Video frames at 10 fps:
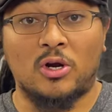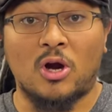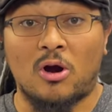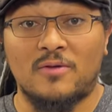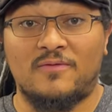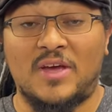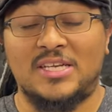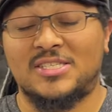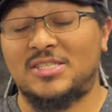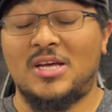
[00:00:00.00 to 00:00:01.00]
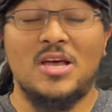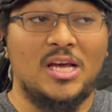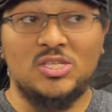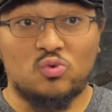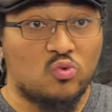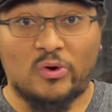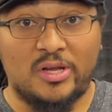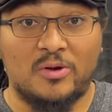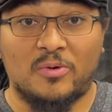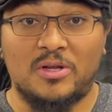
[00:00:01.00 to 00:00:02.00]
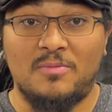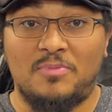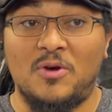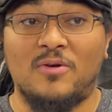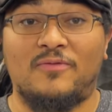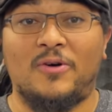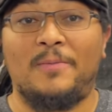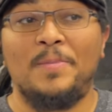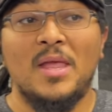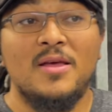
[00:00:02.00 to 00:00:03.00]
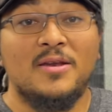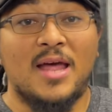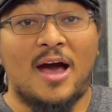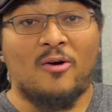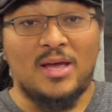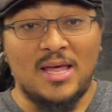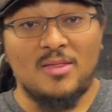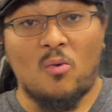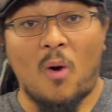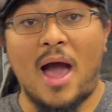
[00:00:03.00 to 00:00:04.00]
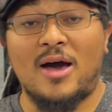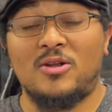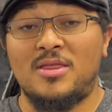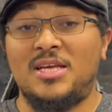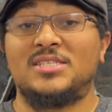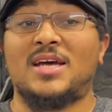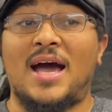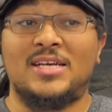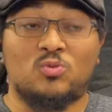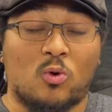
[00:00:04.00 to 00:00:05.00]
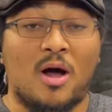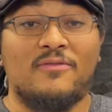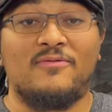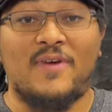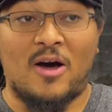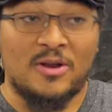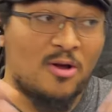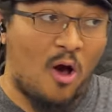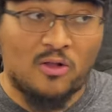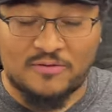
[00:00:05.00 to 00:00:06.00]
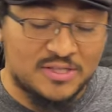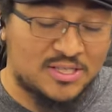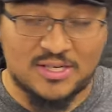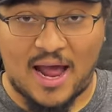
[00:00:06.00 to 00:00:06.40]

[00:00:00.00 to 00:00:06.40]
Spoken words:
garden phases. It's really, really beautiful. Now, in the wild, these guys were often found in all of those